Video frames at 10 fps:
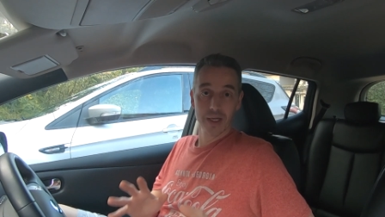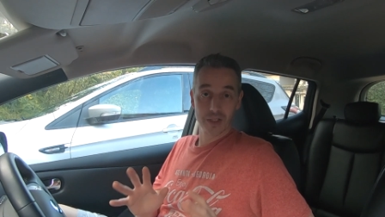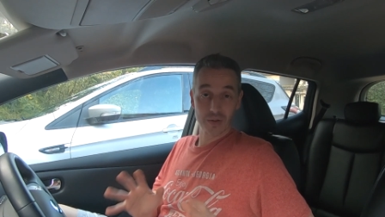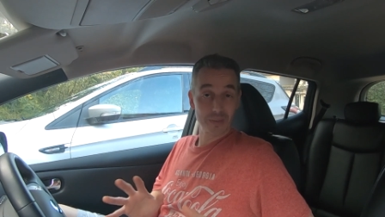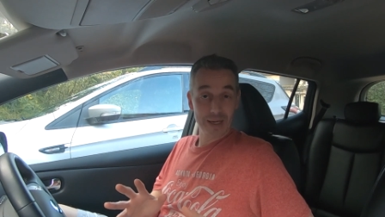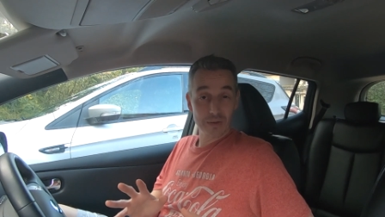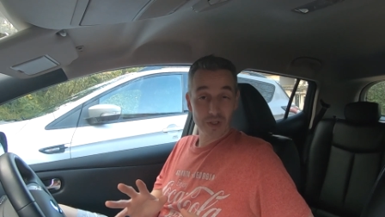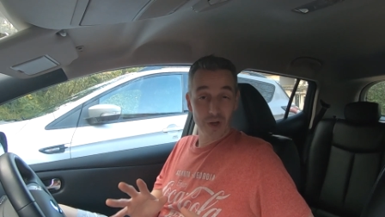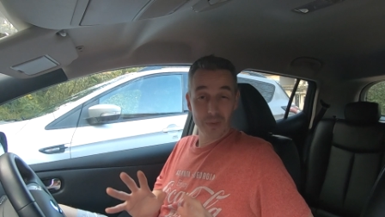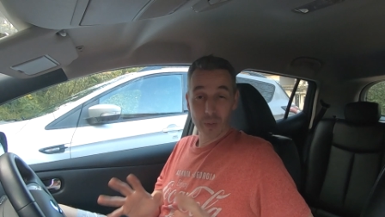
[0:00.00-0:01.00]
so it's about
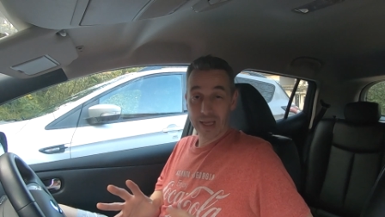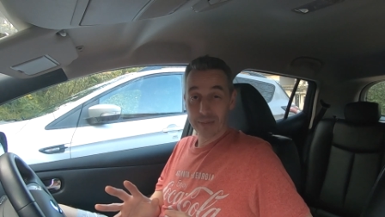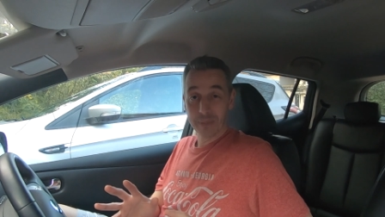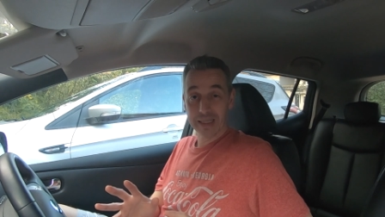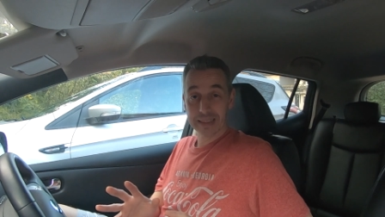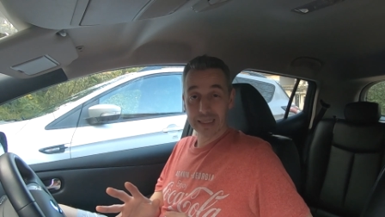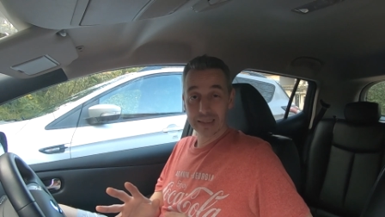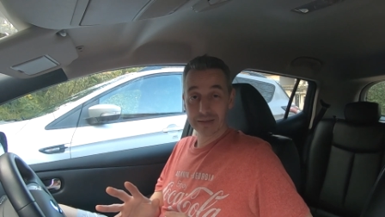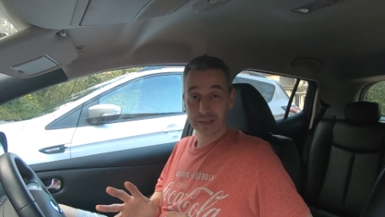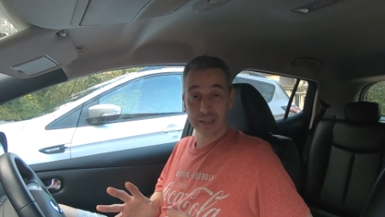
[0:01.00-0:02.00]
time that we head back to
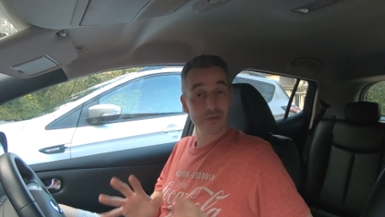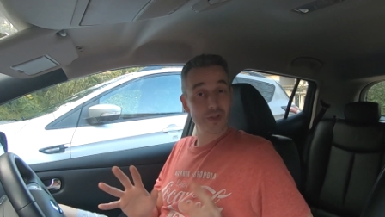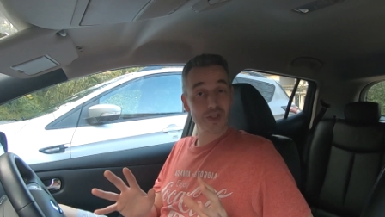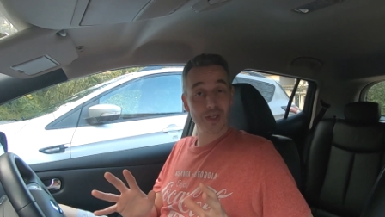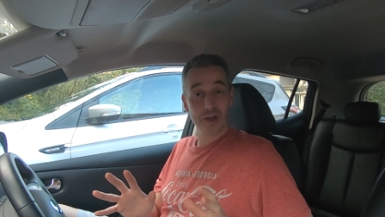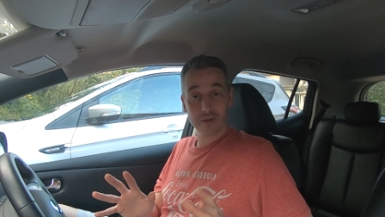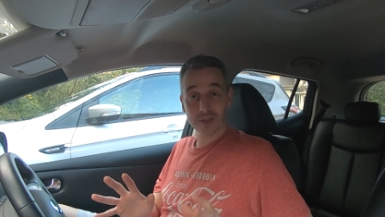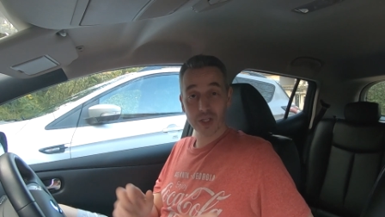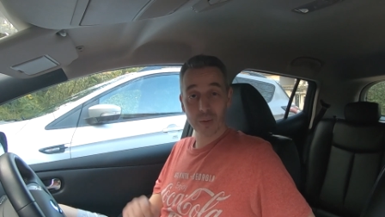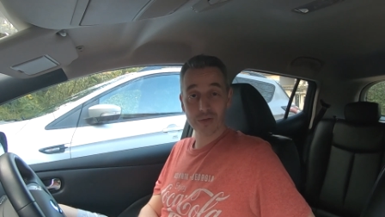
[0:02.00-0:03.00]
Keighley for the start of
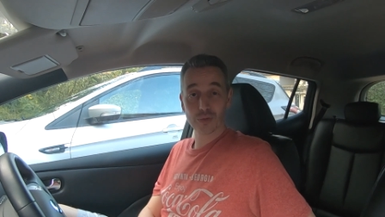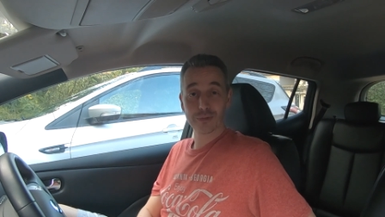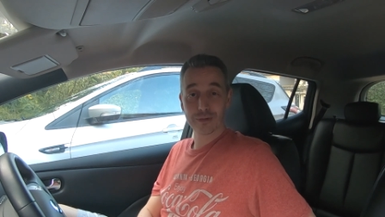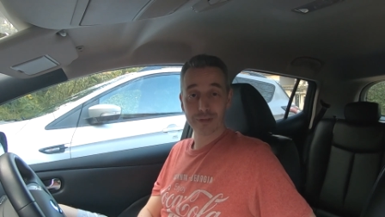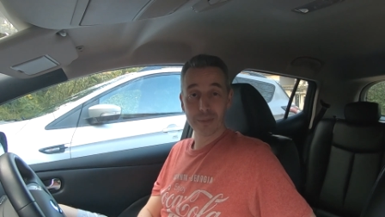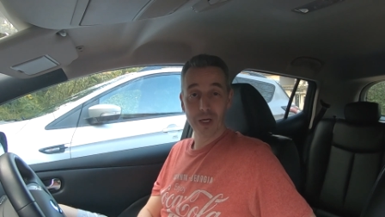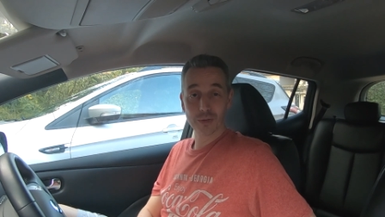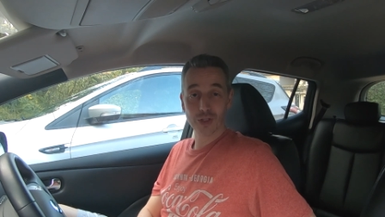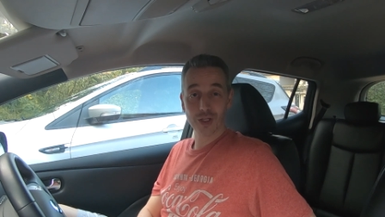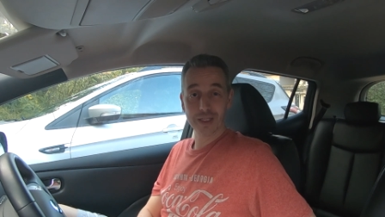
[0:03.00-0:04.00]
our 250
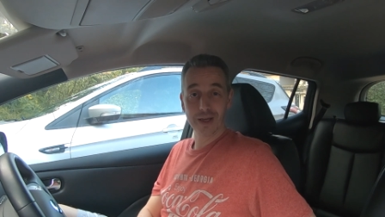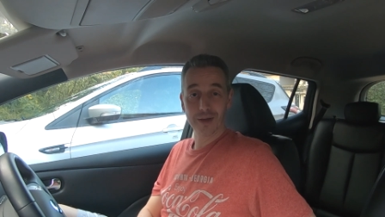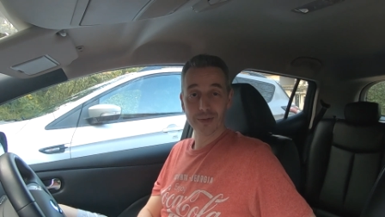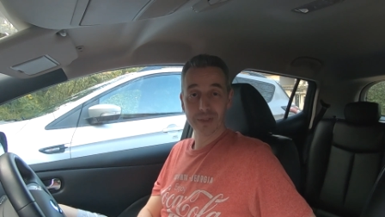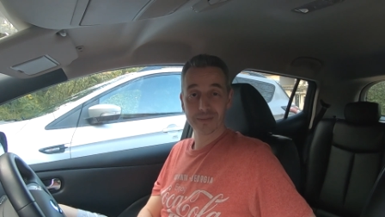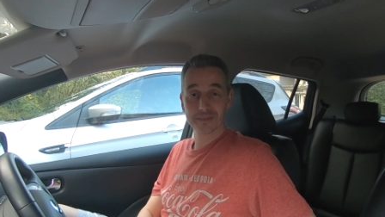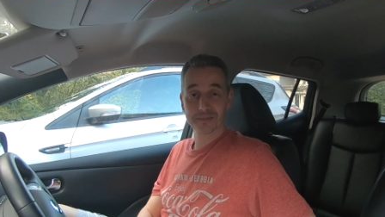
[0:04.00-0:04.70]
mile journey home.